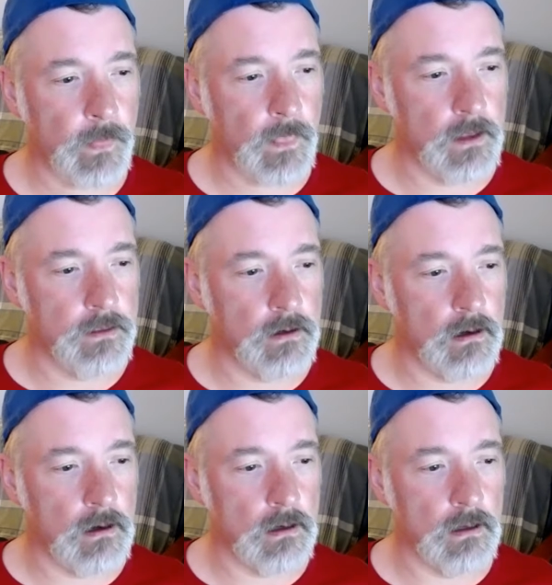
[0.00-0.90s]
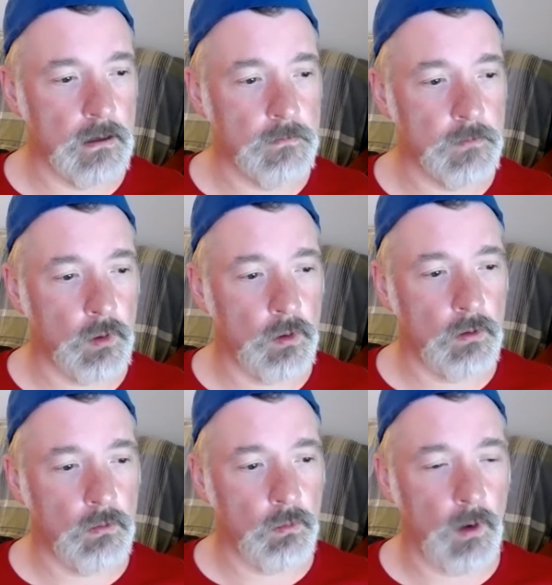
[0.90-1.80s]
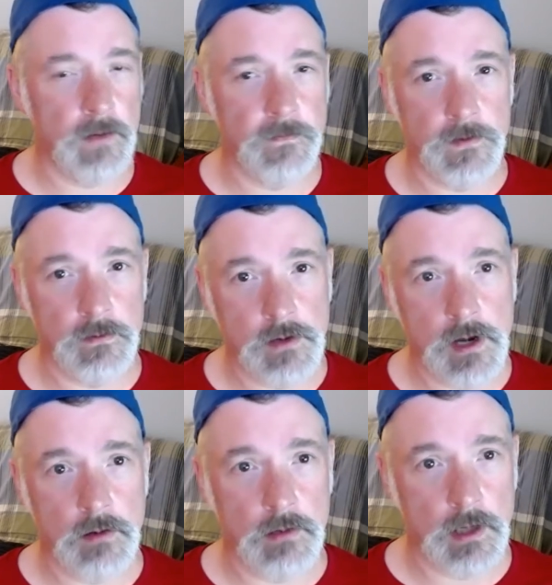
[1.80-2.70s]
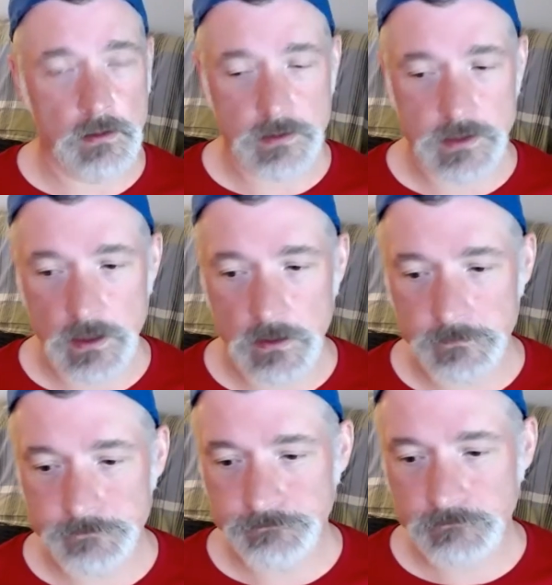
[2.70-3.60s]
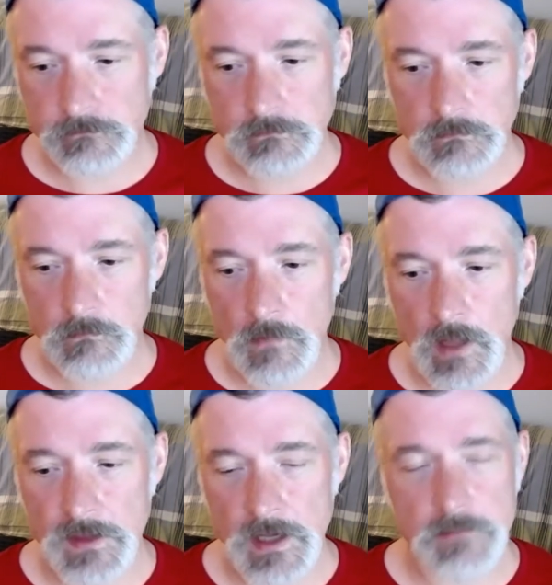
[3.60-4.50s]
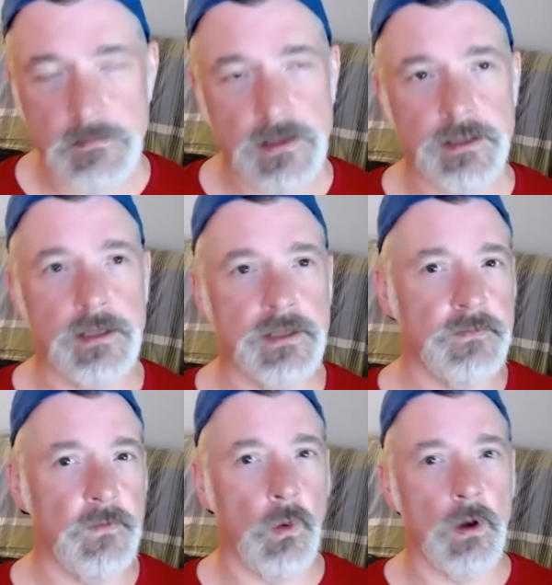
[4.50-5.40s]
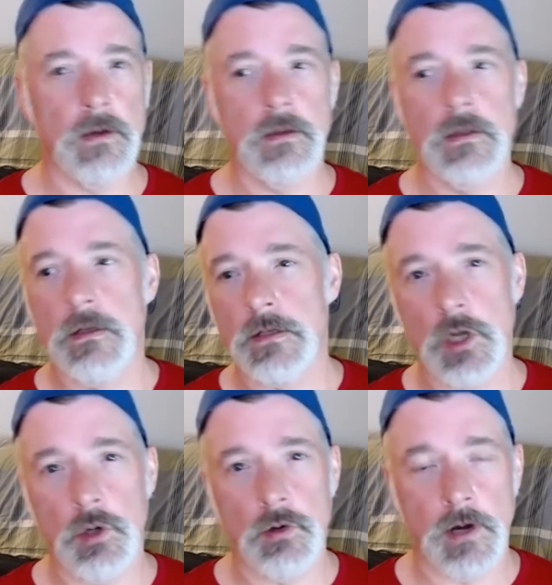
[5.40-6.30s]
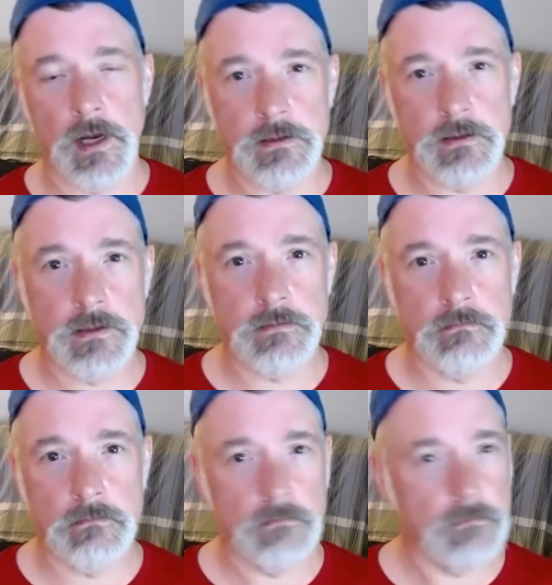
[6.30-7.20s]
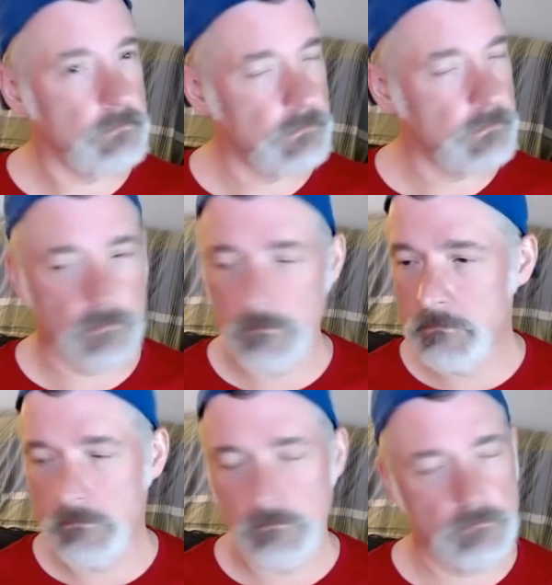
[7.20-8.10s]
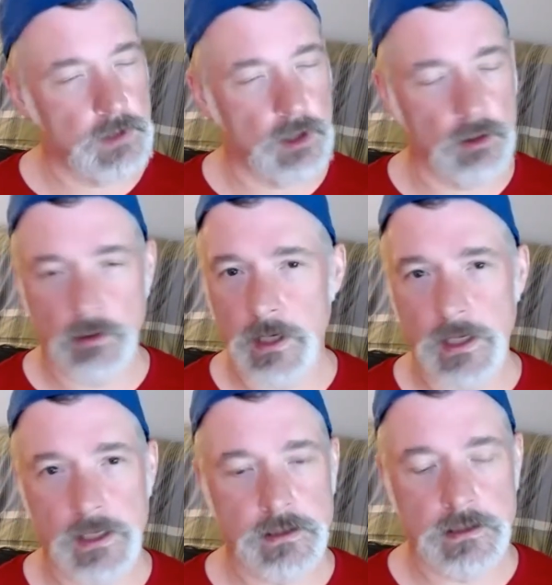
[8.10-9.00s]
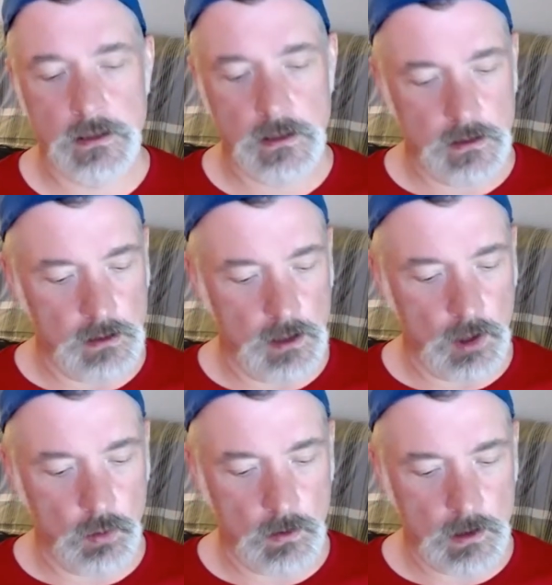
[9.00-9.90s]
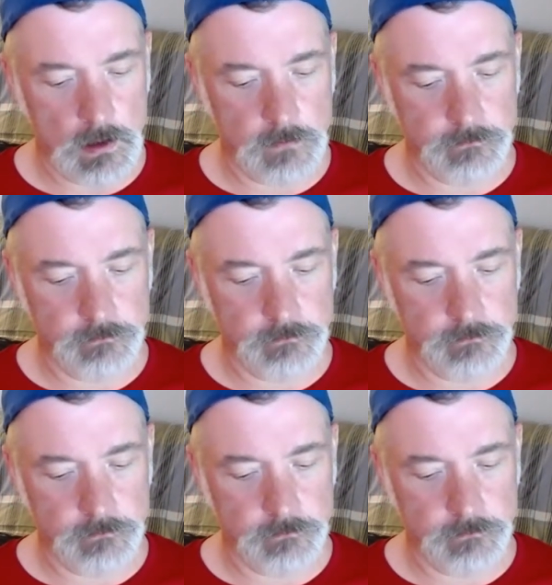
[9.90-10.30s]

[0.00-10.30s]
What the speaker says: there are quite a few no-nos, though. I think I mentioned this before. No grains. No grains. No